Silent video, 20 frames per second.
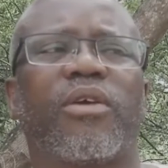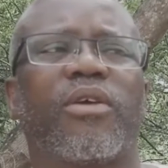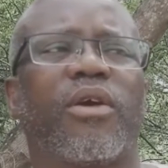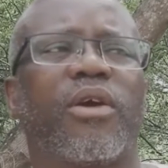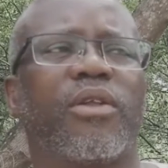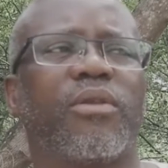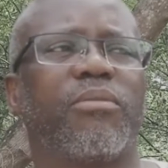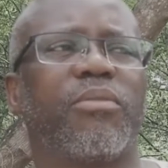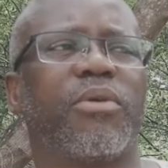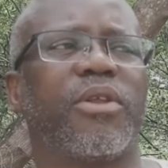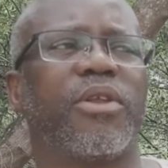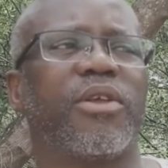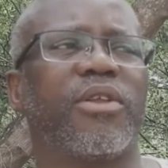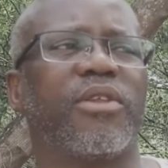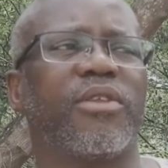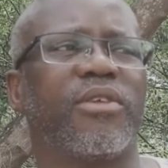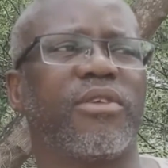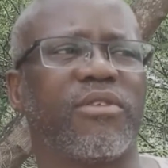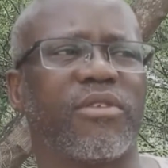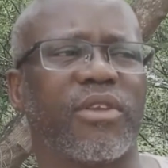had been
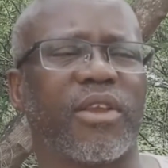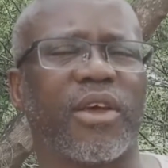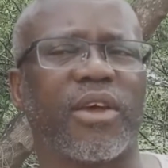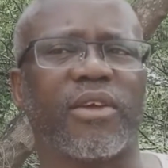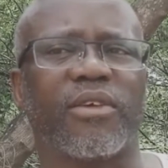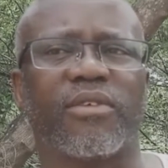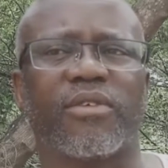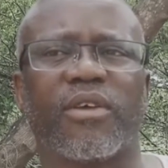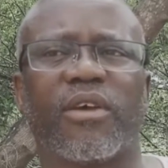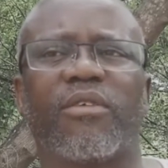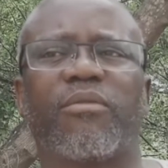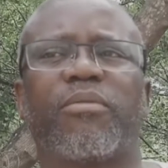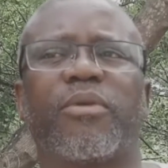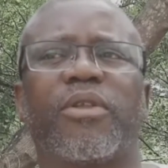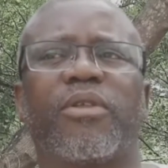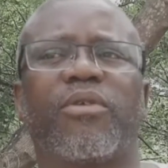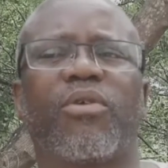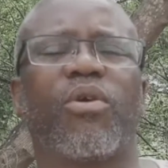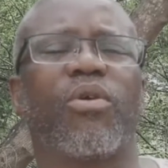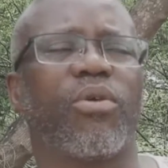have
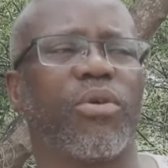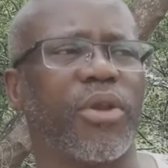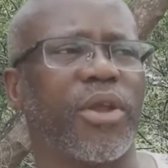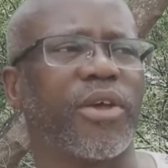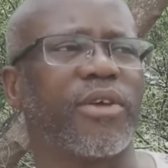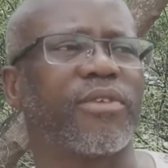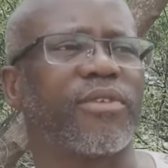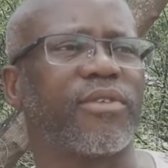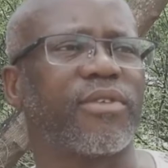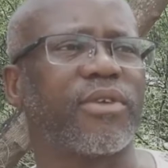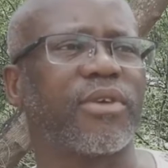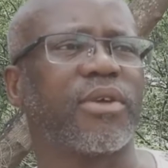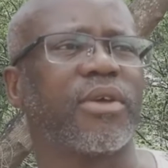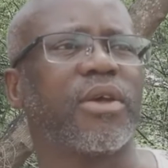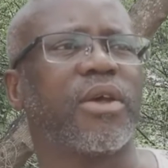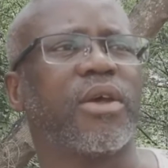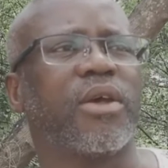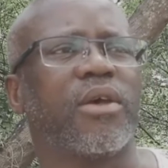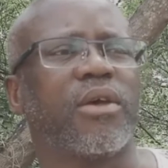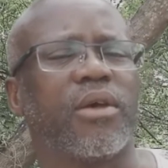been colonized.
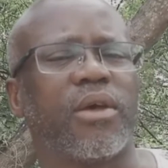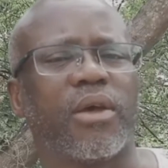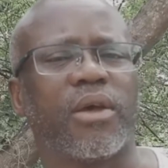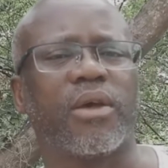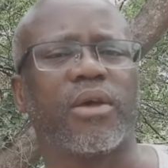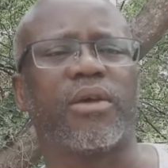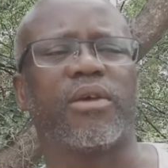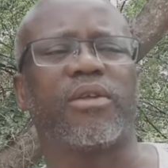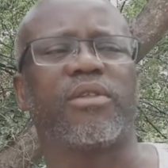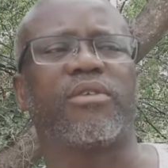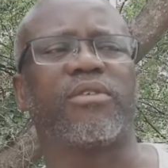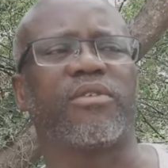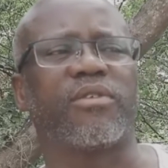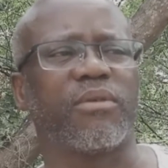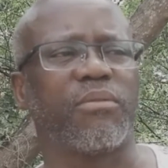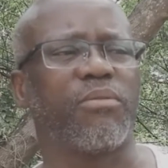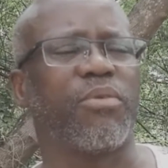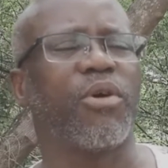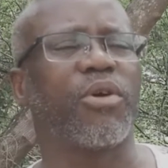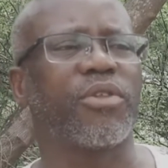It is
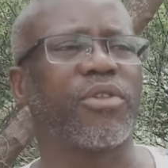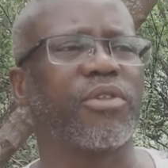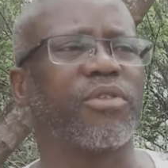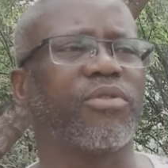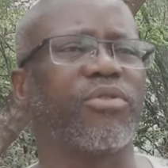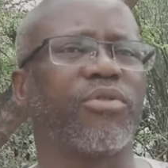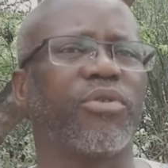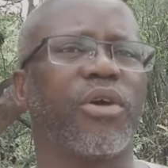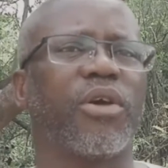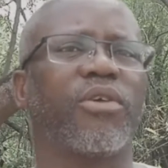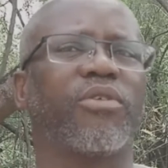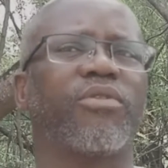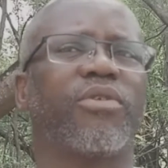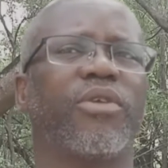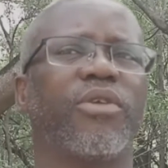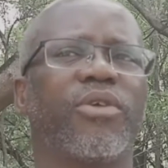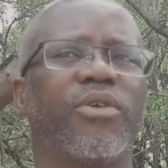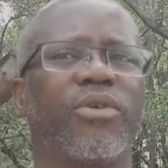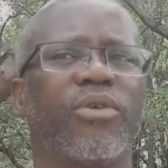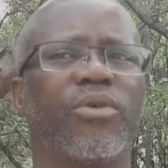important to
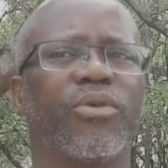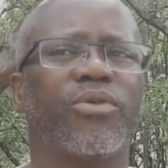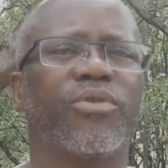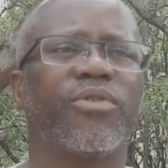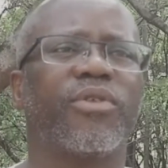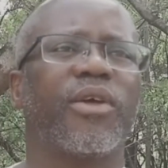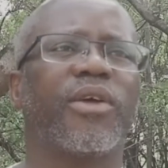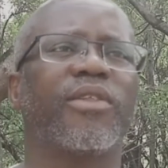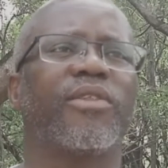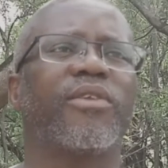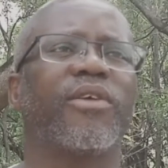actually use that